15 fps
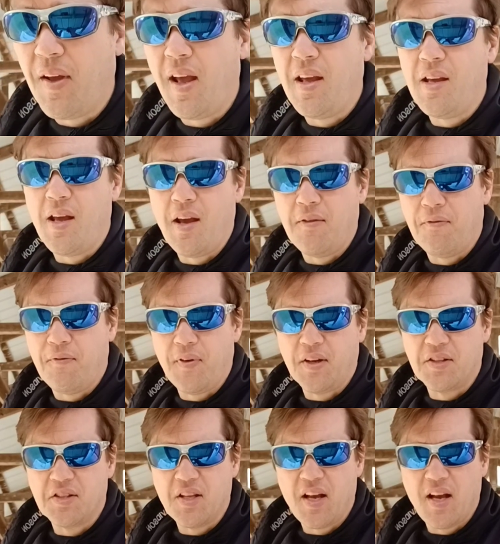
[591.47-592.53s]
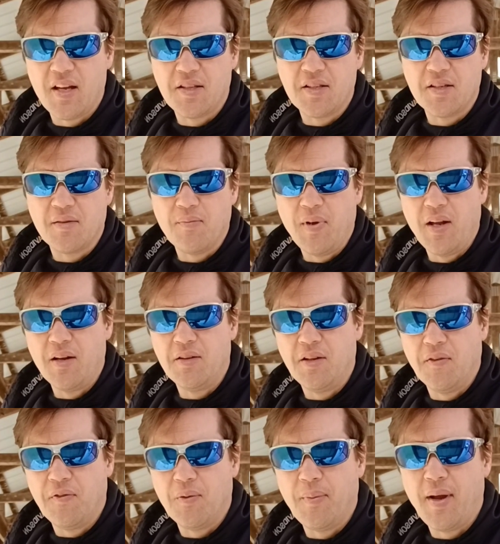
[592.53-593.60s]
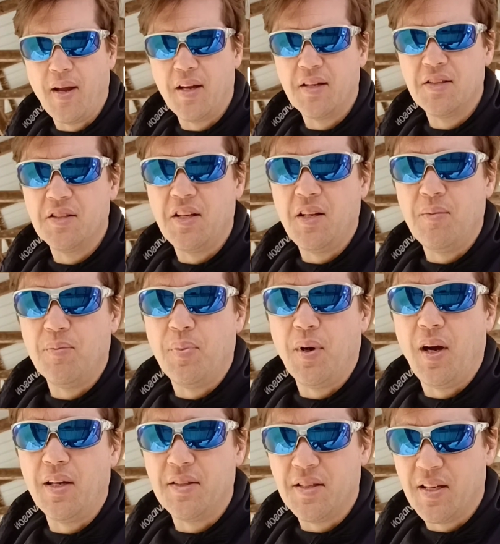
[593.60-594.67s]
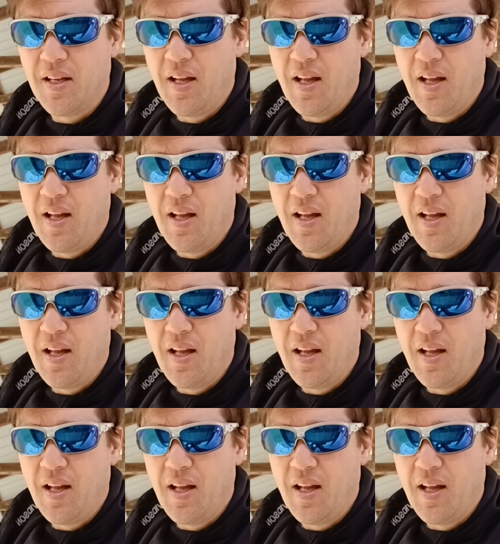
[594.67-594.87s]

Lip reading: AEA fixed that, made a different magazine, but